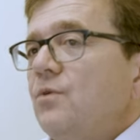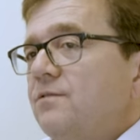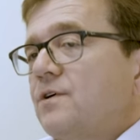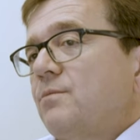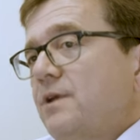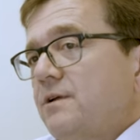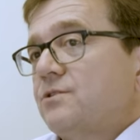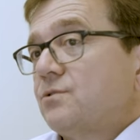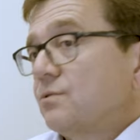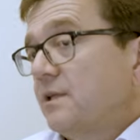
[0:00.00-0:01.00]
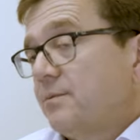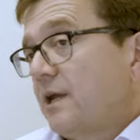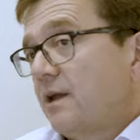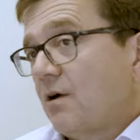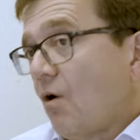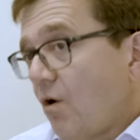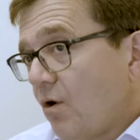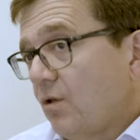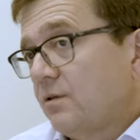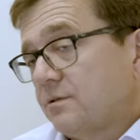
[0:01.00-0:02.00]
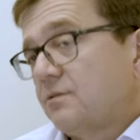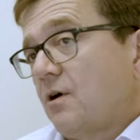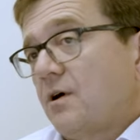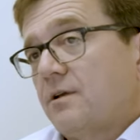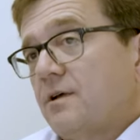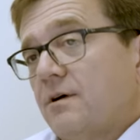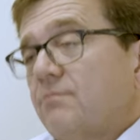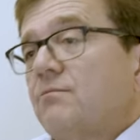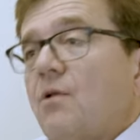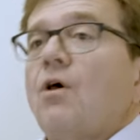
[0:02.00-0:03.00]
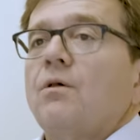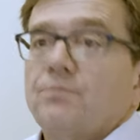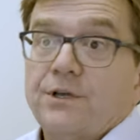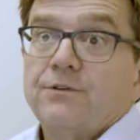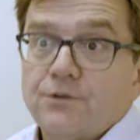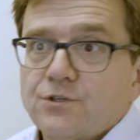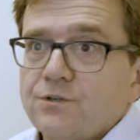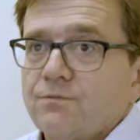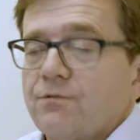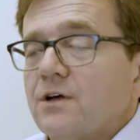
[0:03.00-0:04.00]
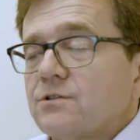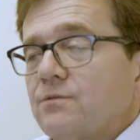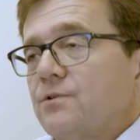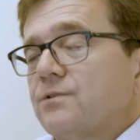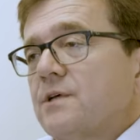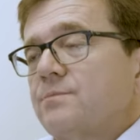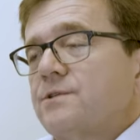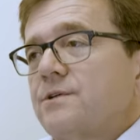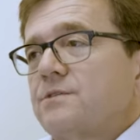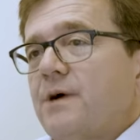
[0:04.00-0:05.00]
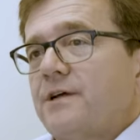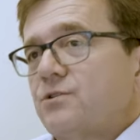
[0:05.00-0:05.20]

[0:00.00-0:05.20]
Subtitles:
We've committed to eliminating all all inefficient fossil fuel subsidies by